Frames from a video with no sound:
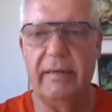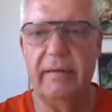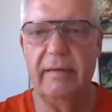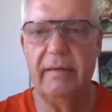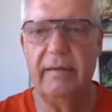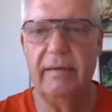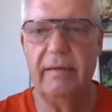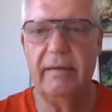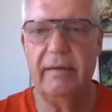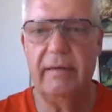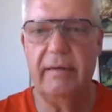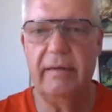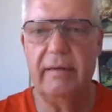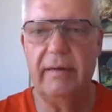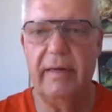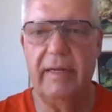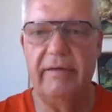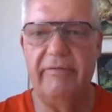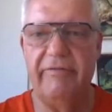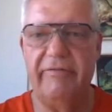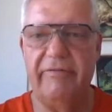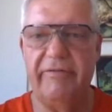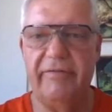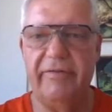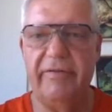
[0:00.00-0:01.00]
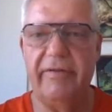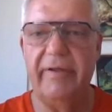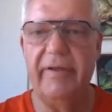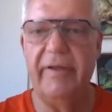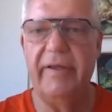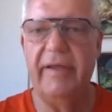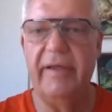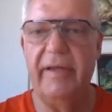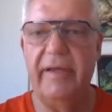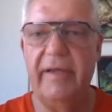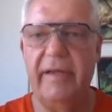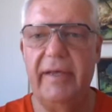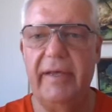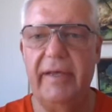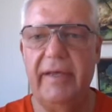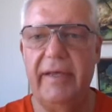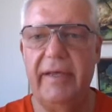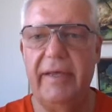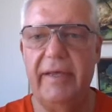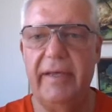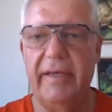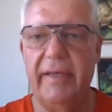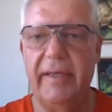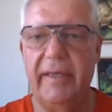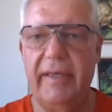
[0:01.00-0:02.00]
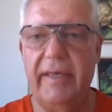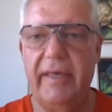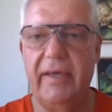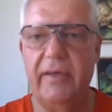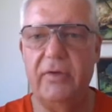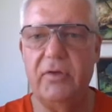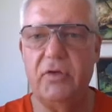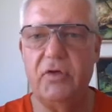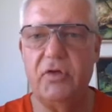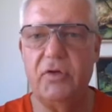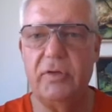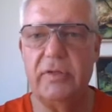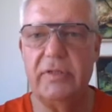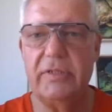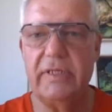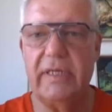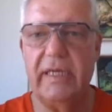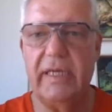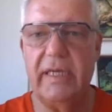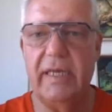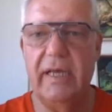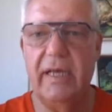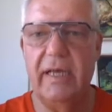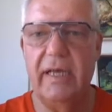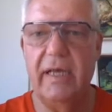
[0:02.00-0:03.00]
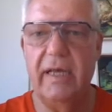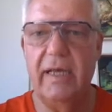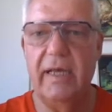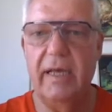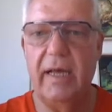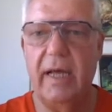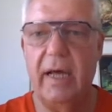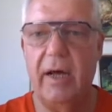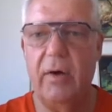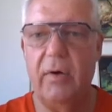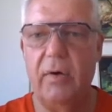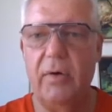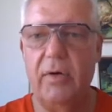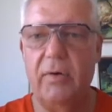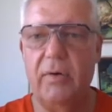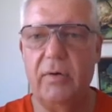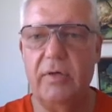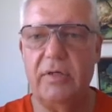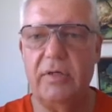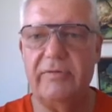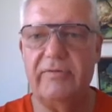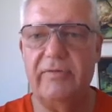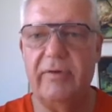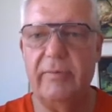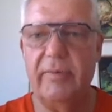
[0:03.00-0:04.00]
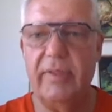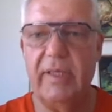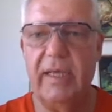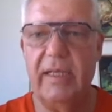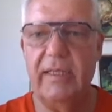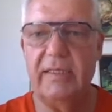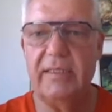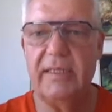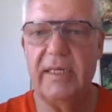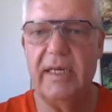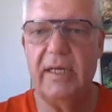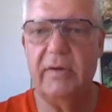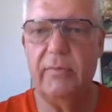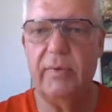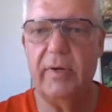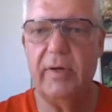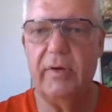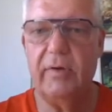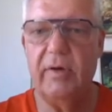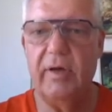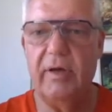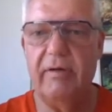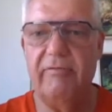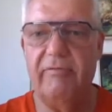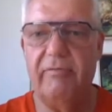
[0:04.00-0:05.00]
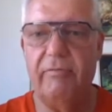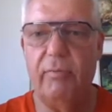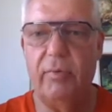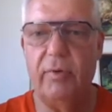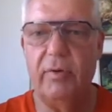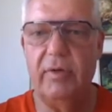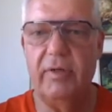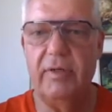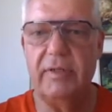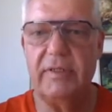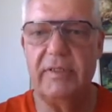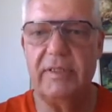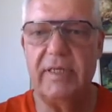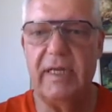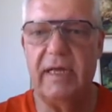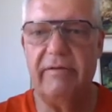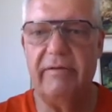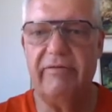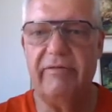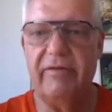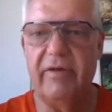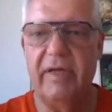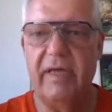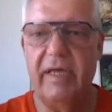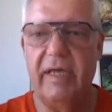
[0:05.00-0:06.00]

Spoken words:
lift. Here you should see how it looks from the inside when you have wooden stuff,